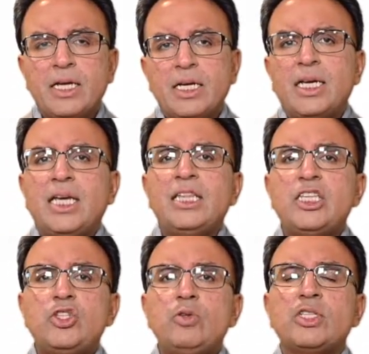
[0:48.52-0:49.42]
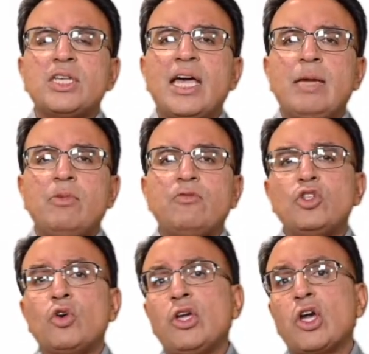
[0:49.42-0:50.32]
In this new time of
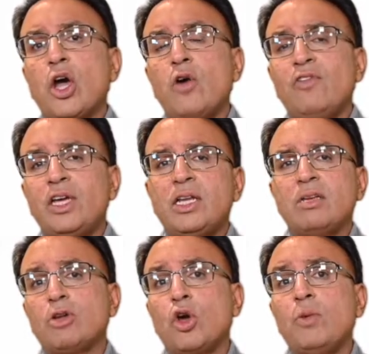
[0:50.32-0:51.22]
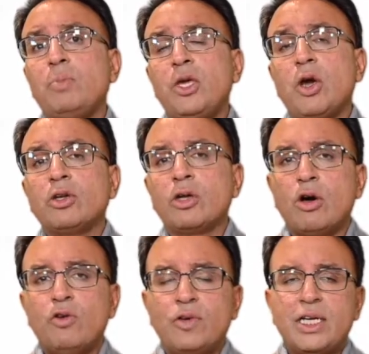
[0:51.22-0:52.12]
during COVID and going beyond
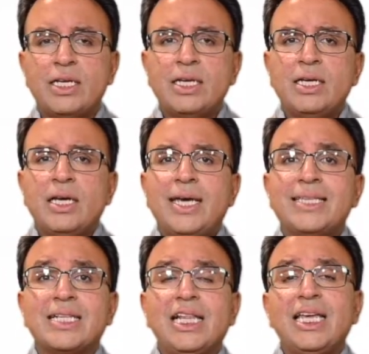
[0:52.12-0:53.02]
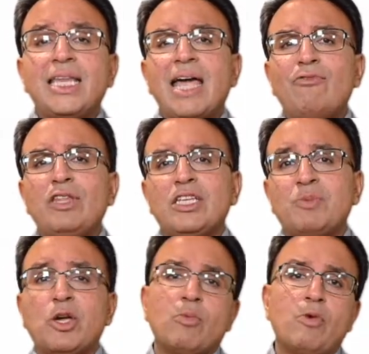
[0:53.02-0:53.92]
COVID, it's clear that everything's
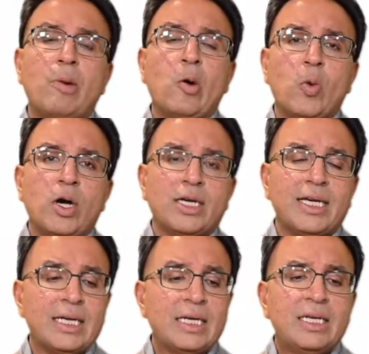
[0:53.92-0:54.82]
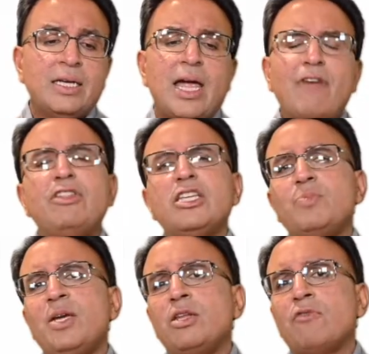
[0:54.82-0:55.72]
become remote working. Everything's
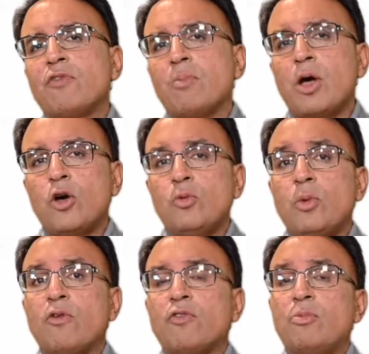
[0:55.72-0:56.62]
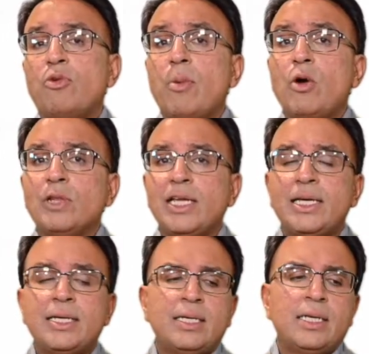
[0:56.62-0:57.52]
being done from home or from remotely,
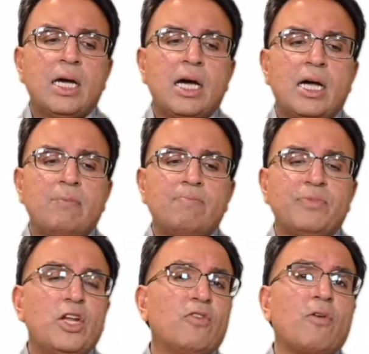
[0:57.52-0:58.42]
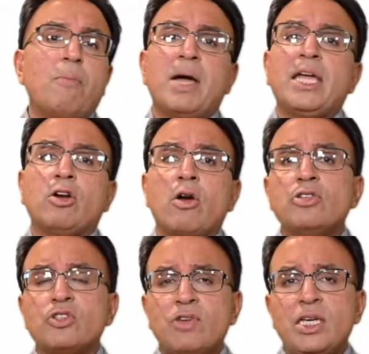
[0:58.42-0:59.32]
from buying
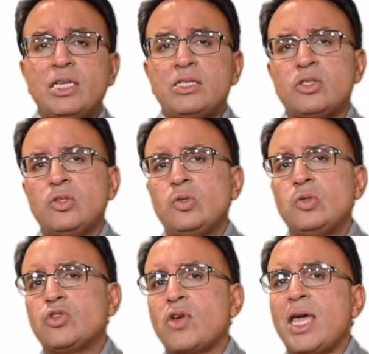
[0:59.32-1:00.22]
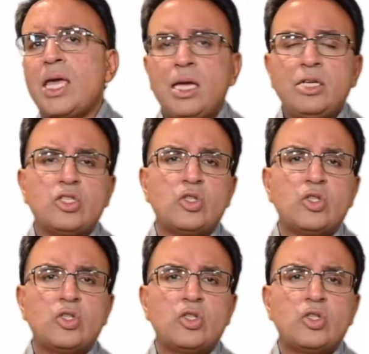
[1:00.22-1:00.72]
groceries to trades to